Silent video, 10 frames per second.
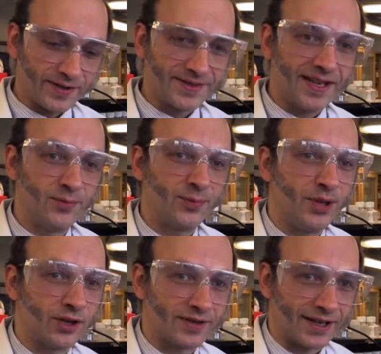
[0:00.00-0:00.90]
same
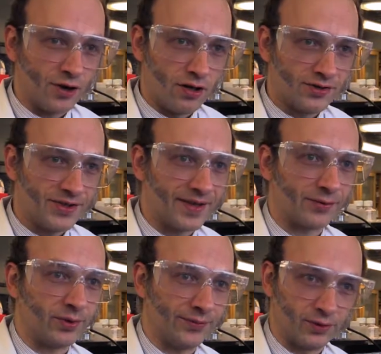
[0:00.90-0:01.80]
speaker technology
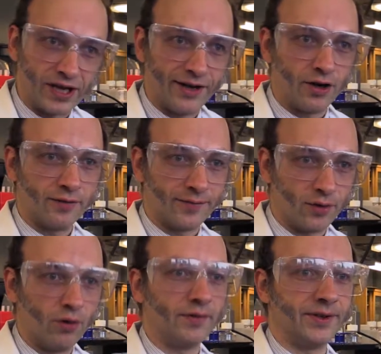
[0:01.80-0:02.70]
that we've relied on
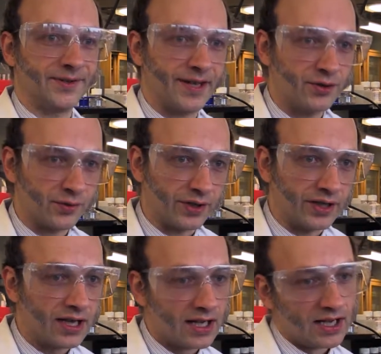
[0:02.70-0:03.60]
for over a century.